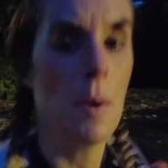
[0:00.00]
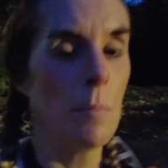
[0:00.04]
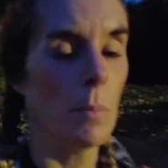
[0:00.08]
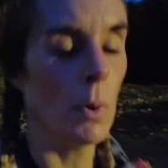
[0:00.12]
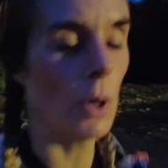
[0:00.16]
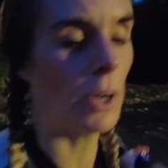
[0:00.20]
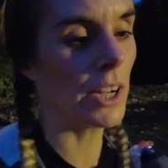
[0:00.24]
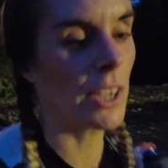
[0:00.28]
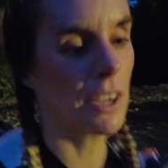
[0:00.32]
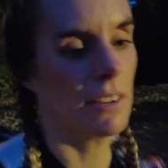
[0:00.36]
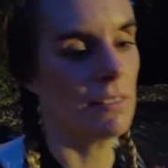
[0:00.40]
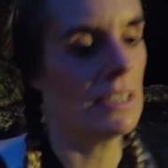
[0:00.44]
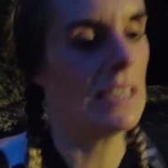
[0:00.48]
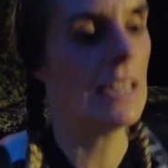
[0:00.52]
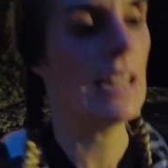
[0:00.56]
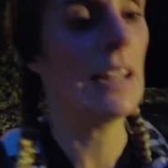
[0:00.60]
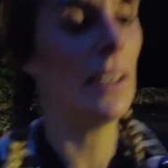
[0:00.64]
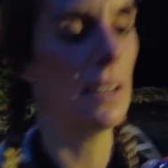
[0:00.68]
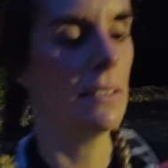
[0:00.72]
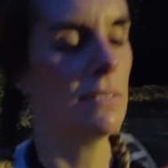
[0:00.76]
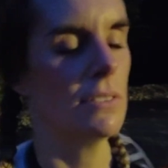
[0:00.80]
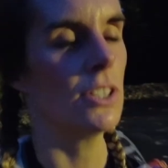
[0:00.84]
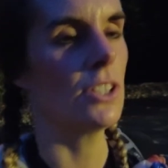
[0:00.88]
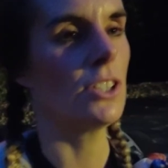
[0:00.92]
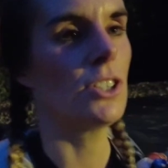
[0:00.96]
Monica and
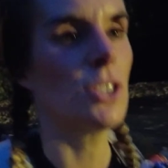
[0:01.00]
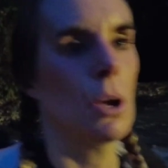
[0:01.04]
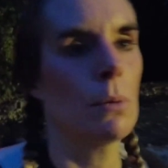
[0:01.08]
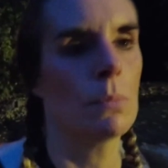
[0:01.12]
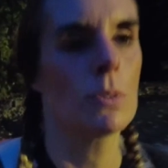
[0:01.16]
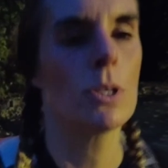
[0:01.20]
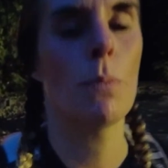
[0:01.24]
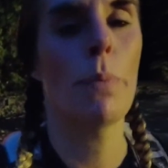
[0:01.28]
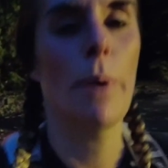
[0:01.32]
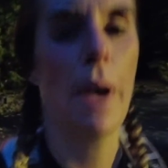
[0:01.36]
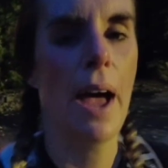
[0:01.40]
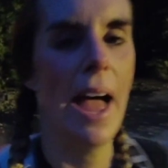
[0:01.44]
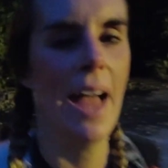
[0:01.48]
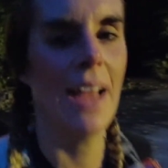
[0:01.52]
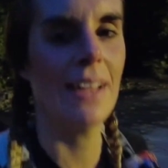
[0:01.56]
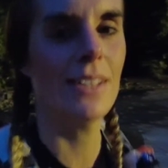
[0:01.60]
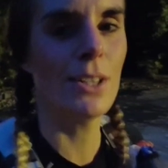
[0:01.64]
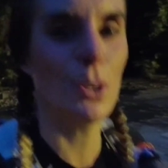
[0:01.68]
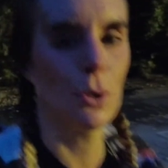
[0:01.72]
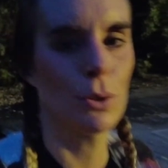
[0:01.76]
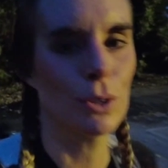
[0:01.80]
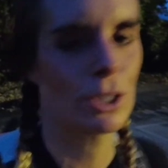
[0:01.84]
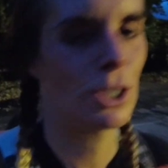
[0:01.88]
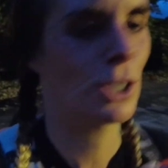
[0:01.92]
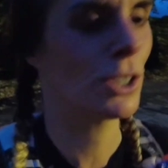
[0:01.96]
Neil have just stopped to put head
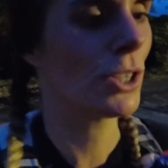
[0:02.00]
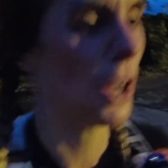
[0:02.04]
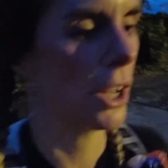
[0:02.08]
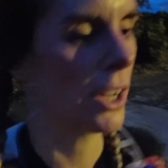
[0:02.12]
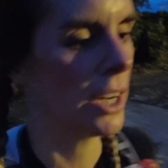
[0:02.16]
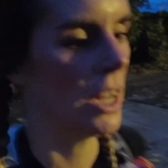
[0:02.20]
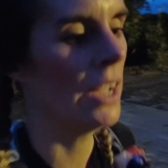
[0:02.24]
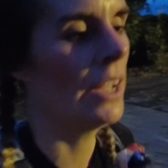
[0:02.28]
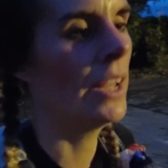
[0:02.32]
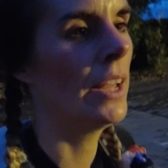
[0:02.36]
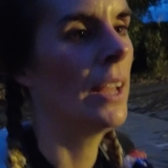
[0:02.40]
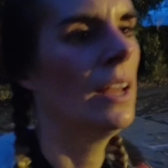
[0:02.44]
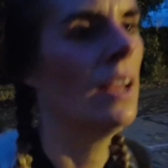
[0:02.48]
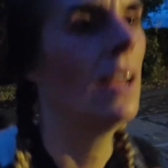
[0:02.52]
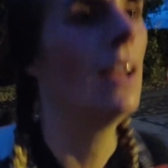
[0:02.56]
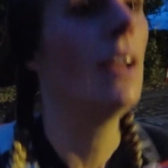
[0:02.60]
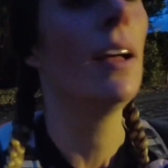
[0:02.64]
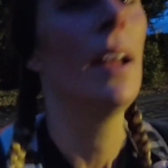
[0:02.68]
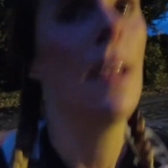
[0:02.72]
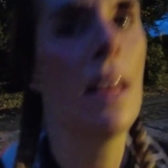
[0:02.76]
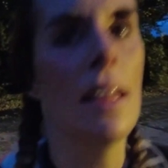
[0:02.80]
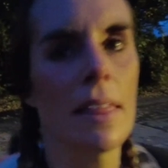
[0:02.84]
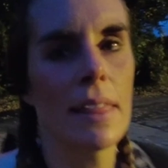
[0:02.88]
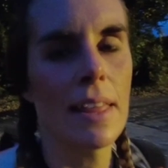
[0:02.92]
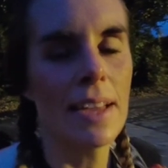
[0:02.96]
torches on.
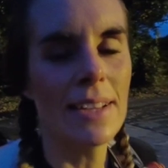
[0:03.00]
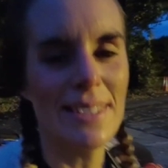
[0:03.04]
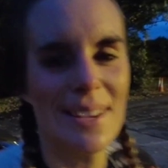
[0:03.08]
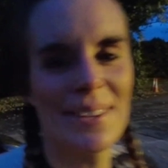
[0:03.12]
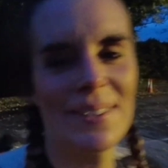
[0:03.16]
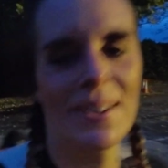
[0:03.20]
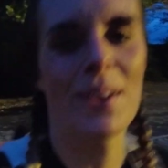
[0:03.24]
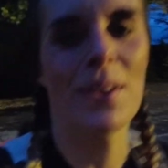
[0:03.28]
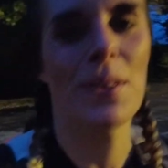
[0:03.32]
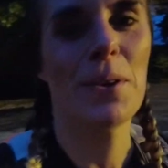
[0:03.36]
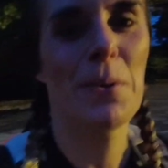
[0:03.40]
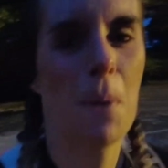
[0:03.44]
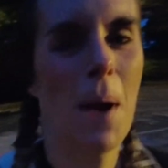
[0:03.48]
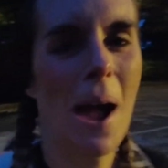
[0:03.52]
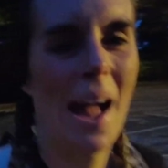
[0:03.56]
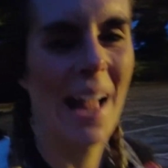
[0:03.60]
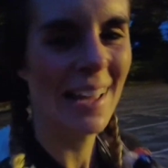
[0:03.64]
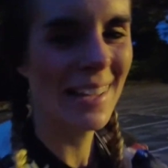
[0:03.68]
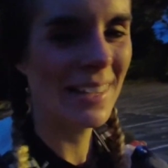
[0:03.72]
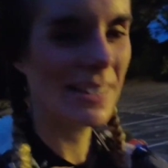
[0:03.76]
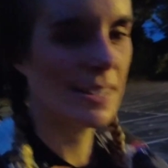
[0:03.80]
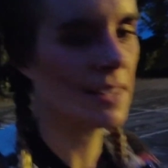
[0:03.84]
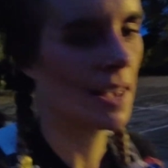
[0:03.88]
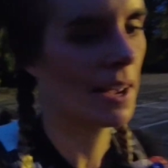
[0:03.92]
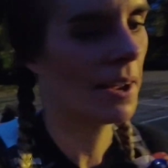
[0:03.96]
They don't know the
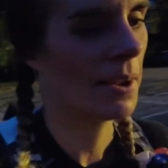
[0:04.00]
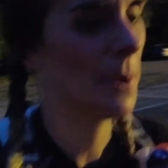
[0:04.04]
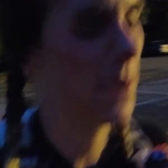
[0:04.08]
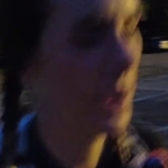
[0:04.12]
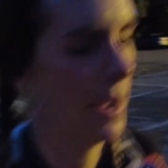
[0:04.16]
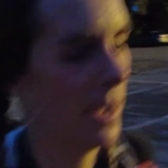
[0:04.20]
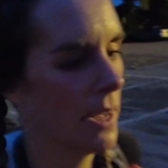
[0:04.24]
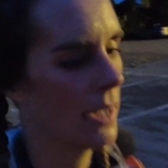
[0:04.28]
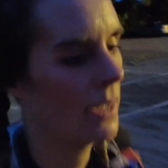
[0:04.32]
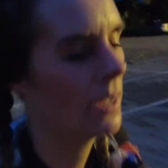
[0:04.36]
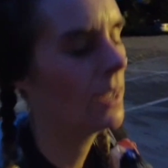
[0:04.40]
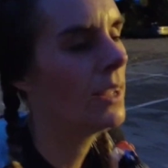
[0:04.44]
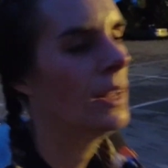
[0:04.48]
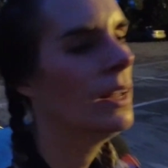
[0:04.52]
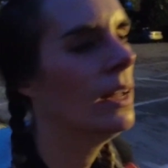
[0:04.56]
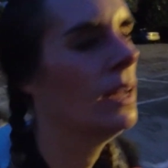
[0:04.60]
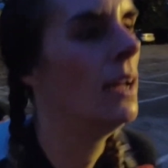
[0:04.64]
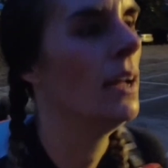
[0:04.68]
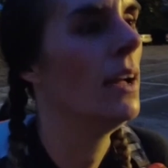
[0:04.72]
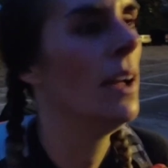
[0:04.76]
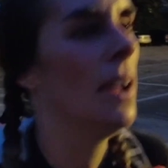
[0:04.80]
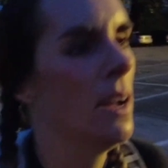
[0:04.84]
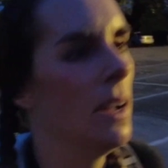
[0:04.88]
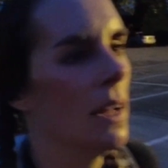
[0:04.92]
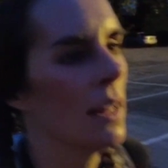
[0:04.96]
way, so
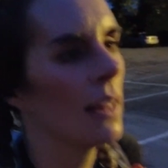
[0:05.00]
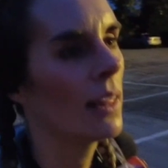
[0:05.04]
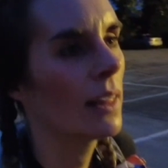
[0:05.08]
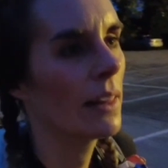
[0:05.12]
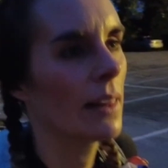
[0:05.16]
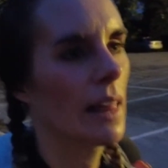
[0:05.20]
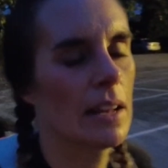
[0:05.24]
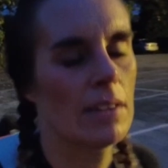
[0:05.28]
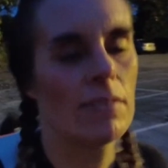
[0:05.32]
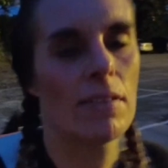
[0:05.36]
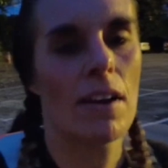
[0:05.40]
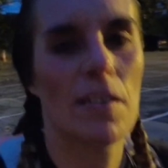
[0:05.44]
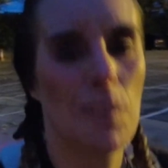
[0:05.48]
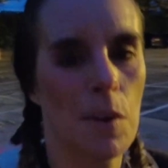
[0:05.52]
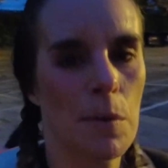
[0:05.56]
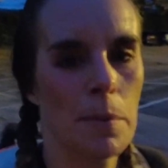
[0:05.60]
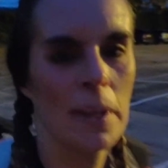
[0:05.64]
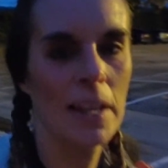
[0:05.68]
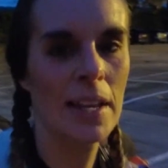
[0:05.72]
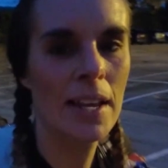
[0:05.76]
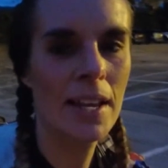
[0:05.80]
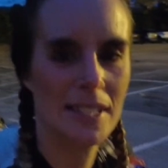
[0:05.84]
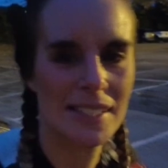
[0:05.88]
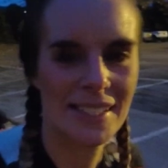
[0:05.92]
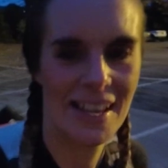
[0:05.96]
I think they'd rather
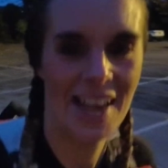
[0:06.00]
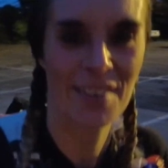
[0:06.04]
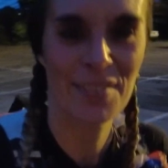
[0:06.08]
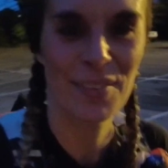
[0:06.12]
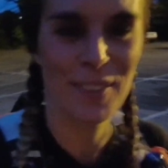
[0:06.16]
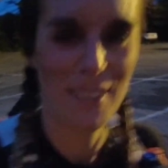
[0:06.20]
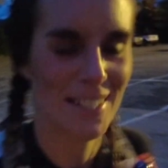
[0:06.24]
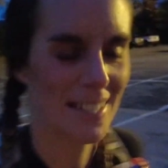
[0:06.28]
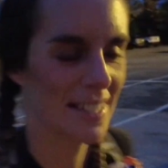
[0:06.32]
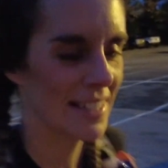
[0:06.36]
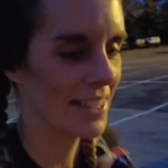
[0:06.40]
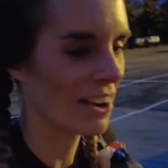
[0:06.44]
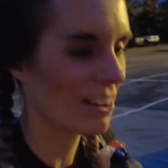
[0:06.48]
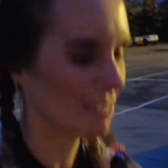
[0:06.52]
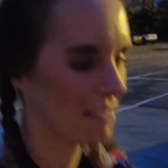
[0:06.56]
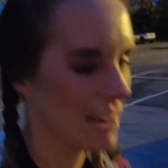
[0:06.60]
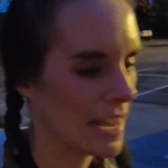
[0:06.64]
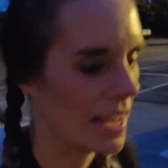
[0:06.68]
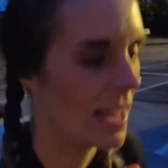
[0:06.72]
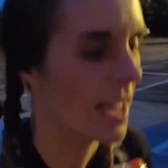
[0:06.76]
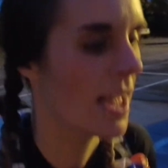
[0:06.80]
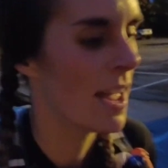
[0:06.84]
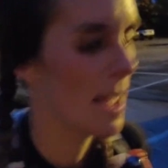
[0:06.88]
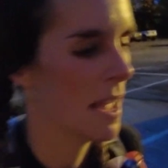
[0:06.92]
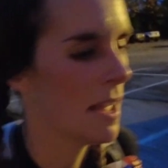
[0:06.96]
be safe than
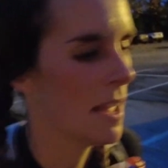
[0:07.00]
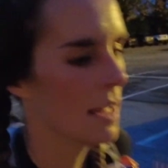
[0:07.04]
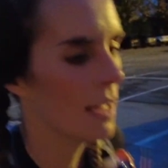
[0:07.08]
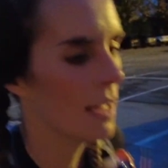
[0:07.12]
sorry.